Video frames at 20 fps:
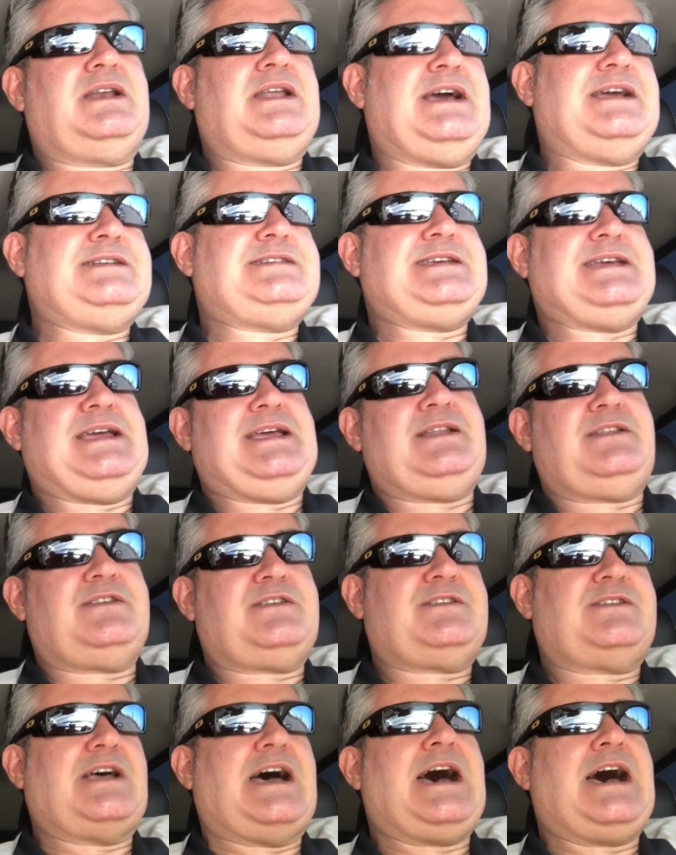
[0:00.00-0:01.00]
19
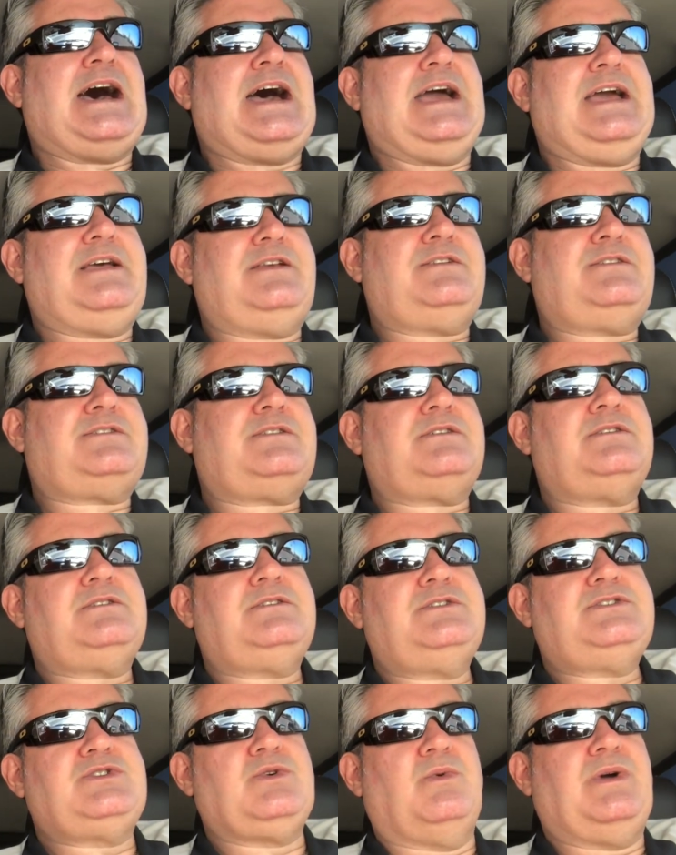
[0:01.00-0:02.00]
size
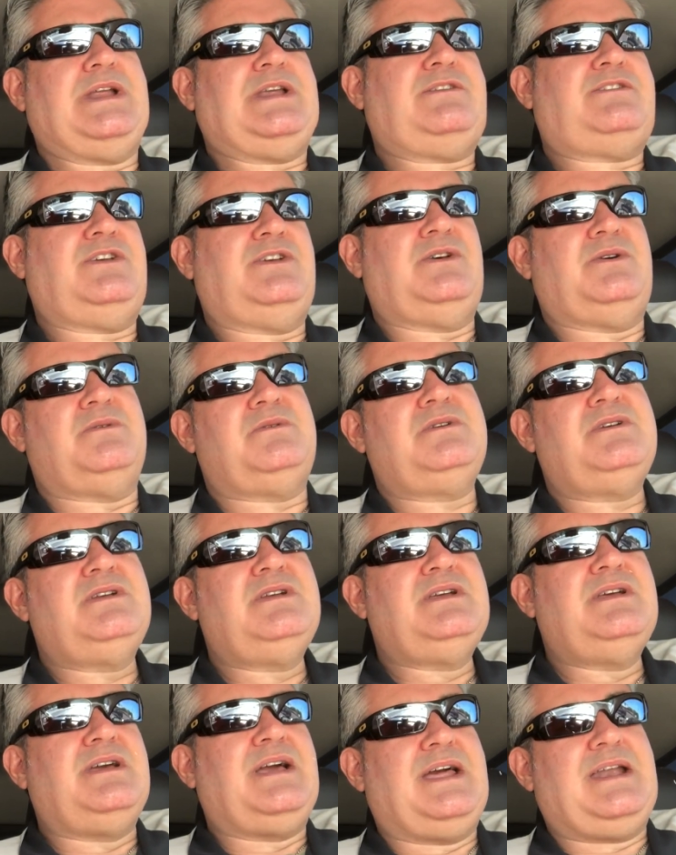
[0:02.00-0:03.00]
22,
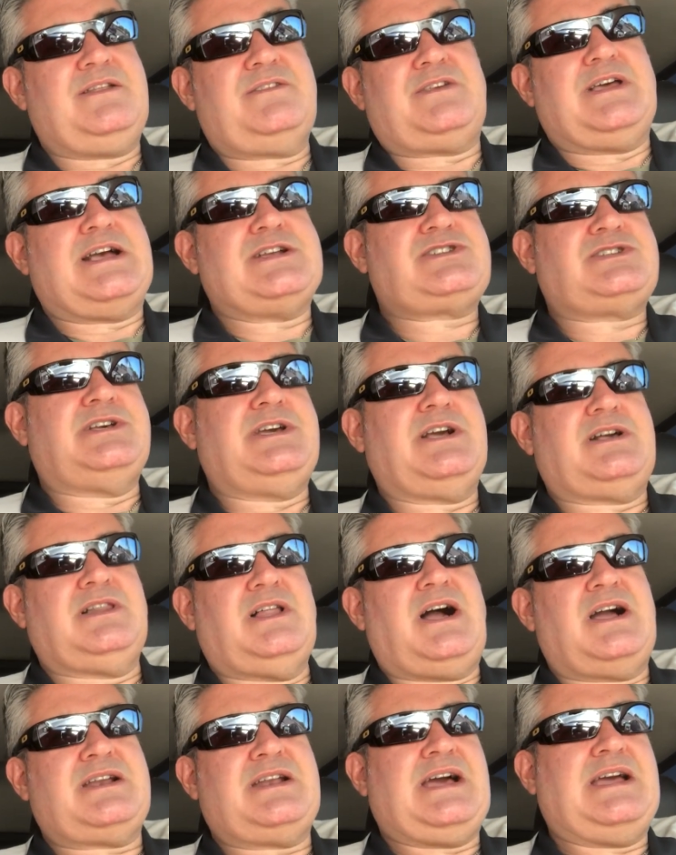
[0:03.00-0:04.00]
and it's actually a
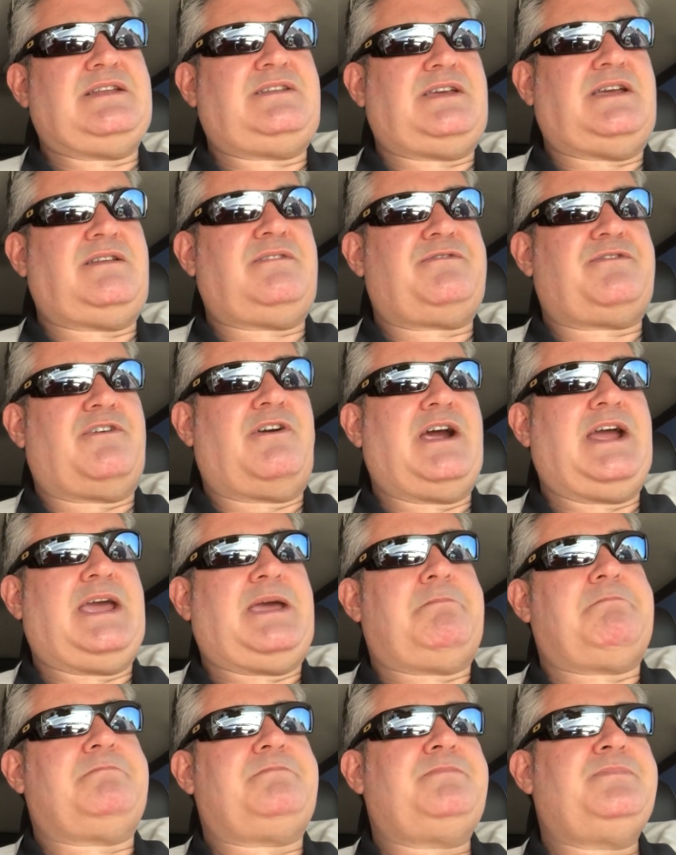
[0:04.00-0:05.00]
Glock 19
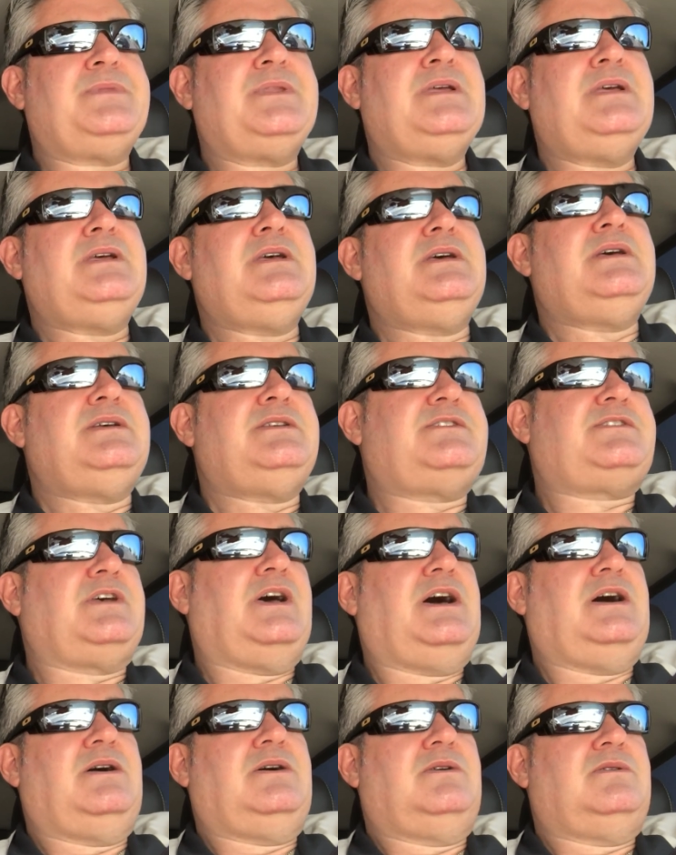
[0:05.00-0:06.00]
frame.
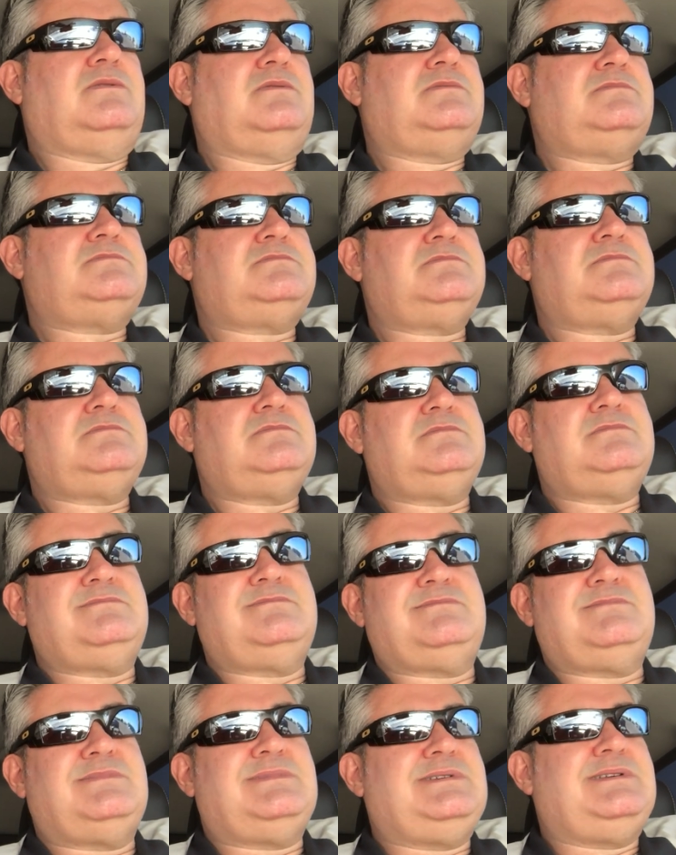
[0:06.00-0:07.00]
So
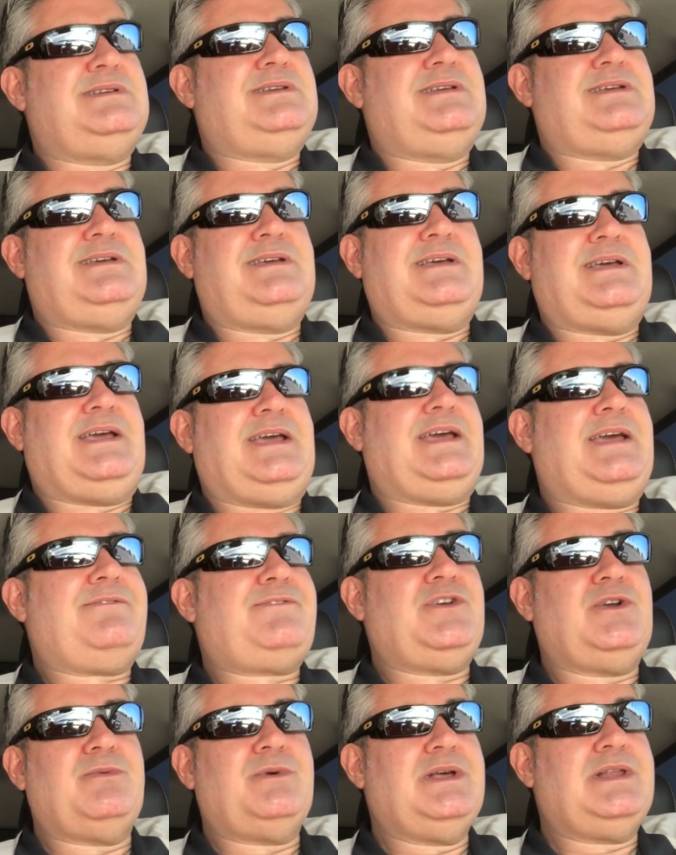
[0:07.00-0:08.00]
if
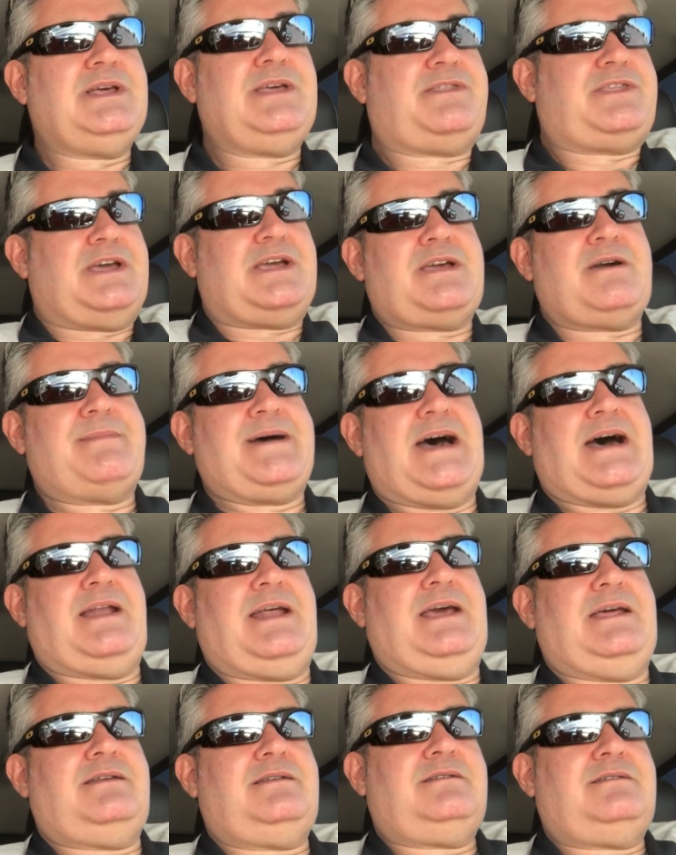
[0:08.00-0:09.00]
you really think about
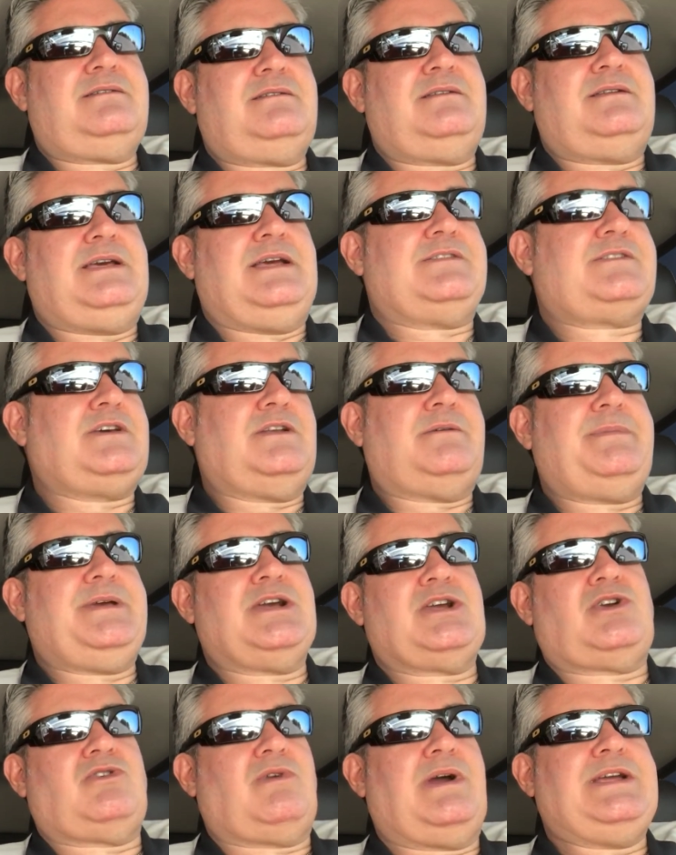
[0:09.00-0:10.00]
it, it's going to be a
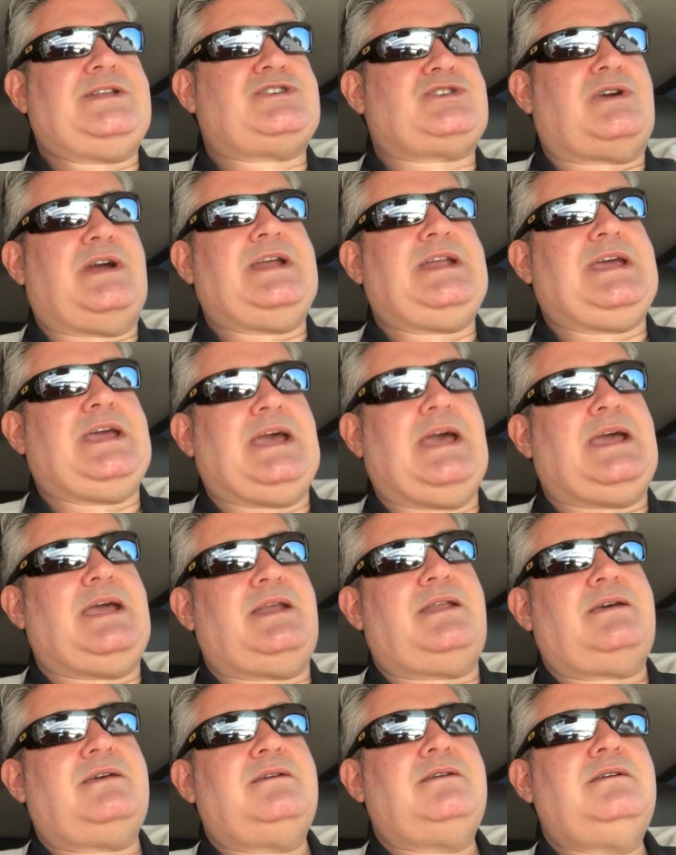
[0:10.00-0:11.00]
great training aid.
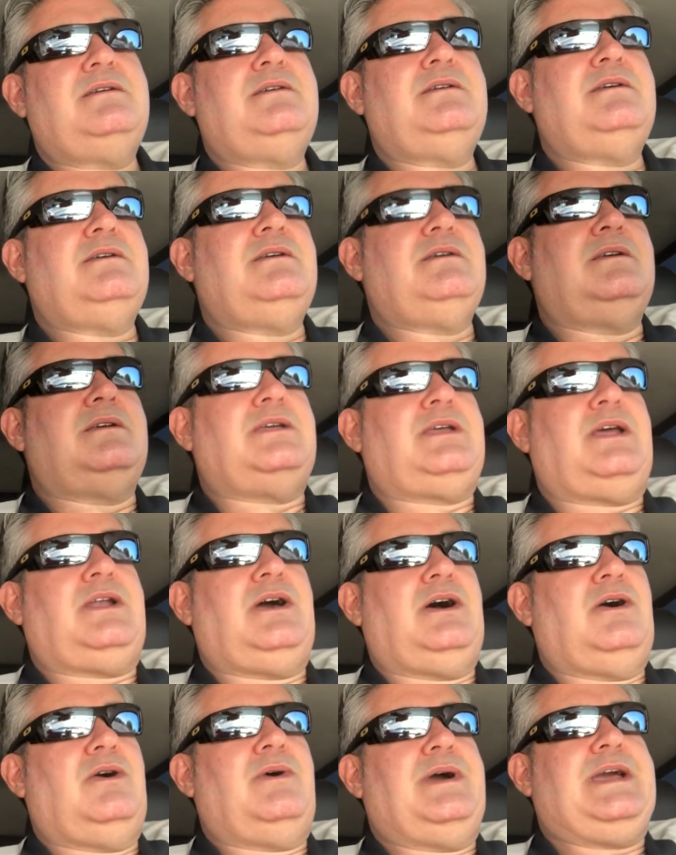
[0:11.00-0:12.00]
You
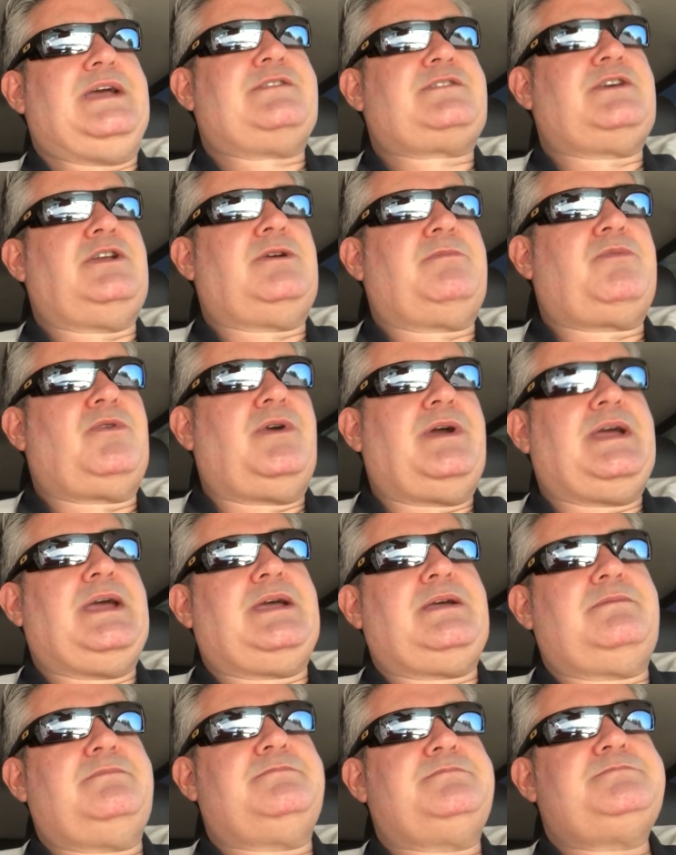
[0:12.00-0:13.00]
know, it's going to bring